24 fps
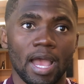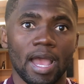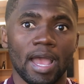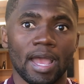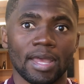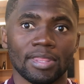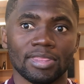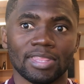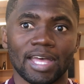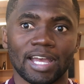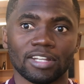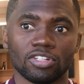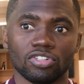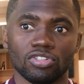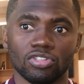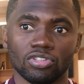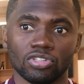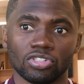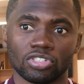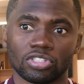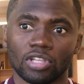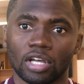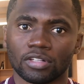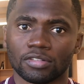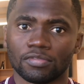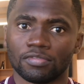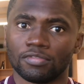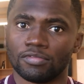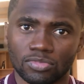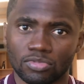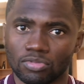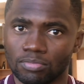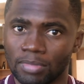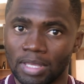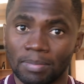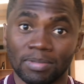and that you start to
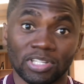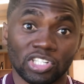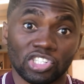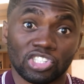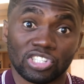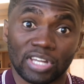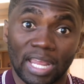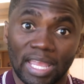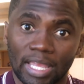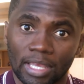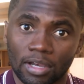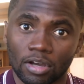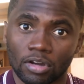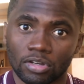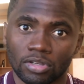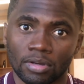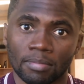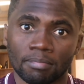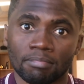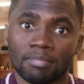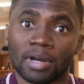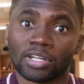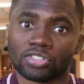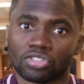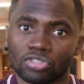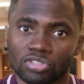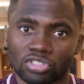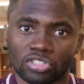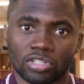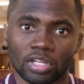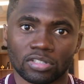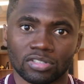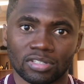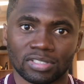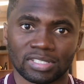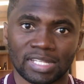maybe shake, or your muscles
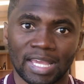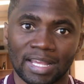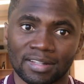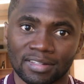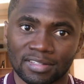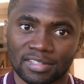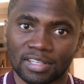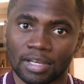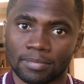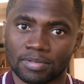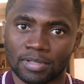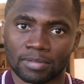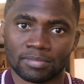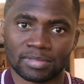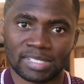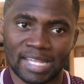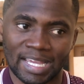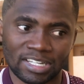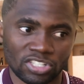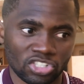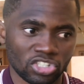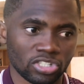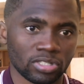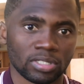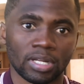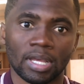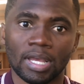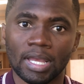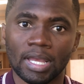start to tense up, some tension